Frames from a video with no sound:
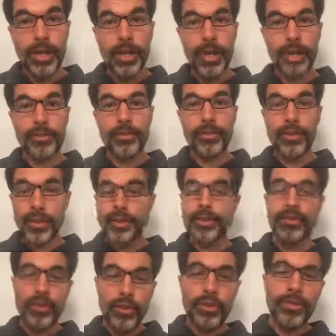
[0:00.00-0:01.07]
And so
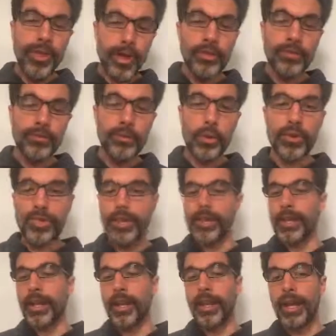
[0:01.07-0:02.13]
that's the fourth thing
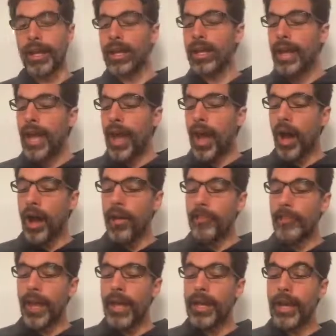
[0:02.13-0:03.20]
that I like.
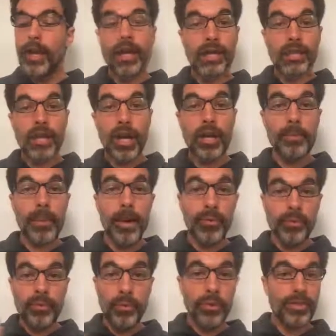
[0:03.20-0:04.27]
And now I'm going to talk
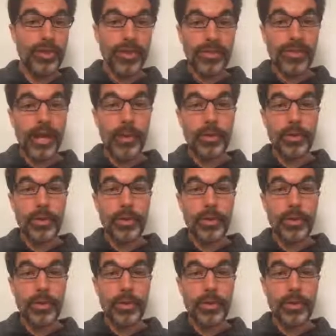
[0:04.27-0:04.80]
about 4 things that I would